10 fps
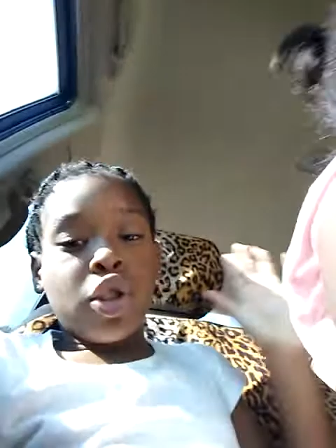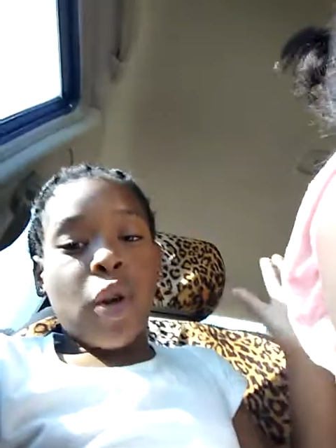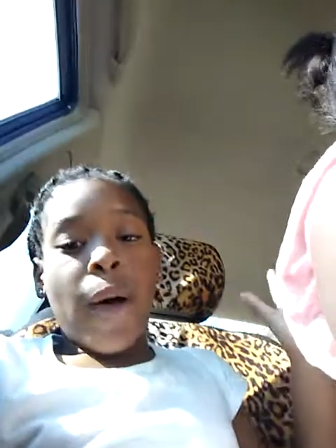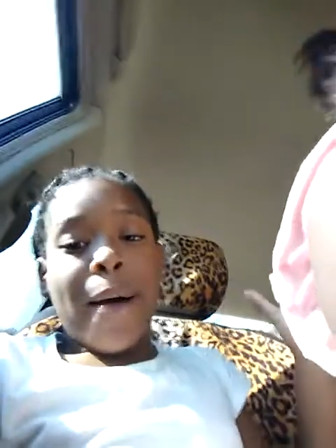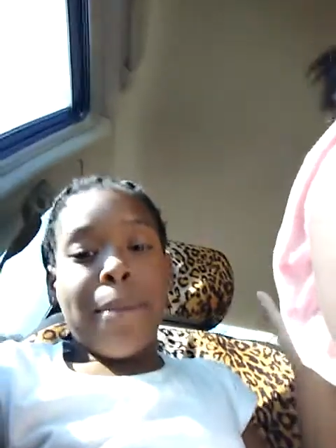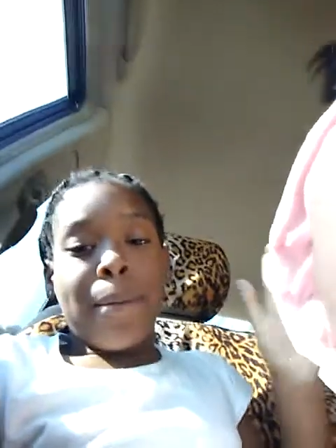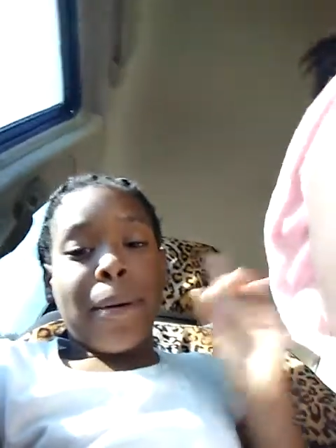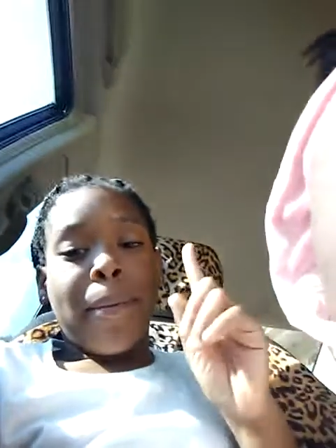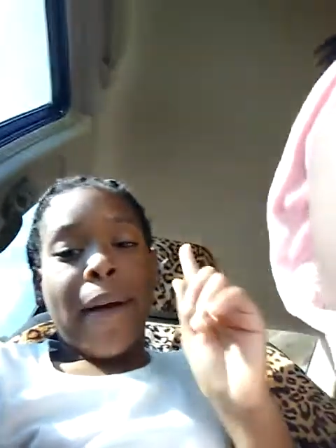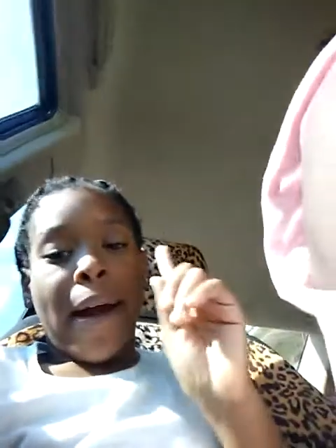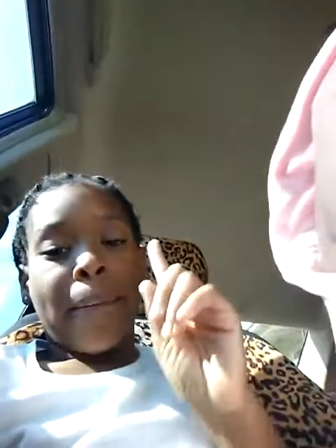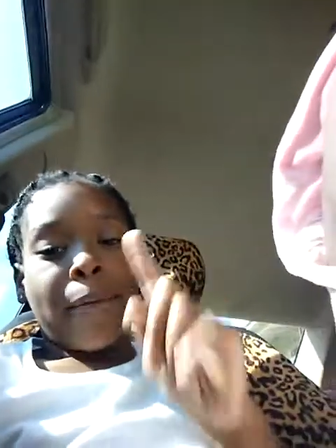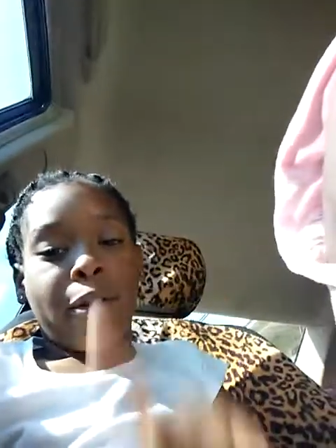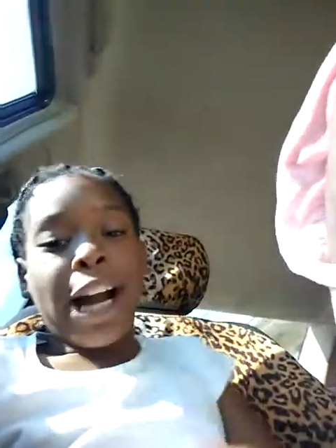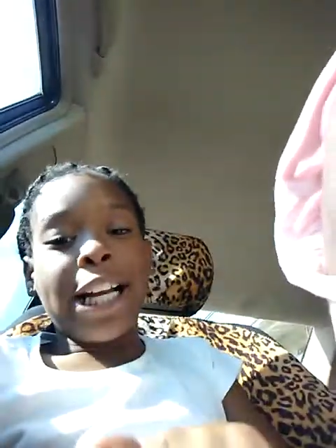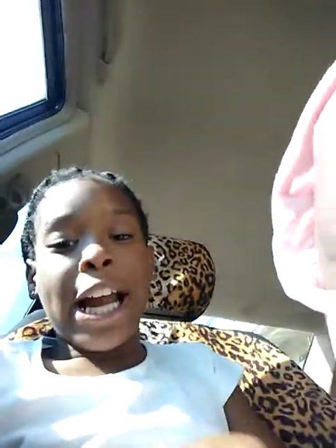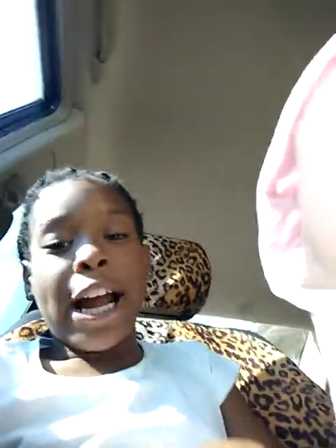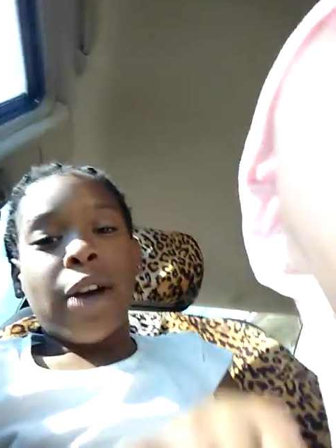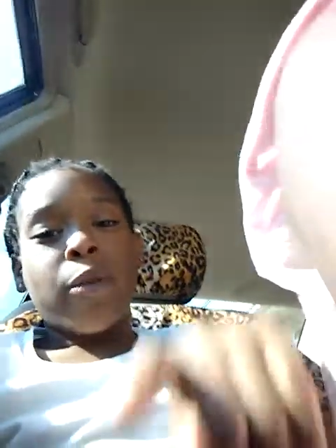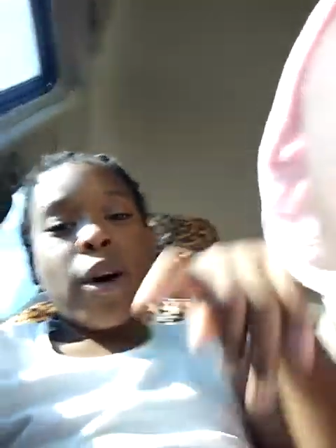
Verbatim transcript: So I'm going to be back right now.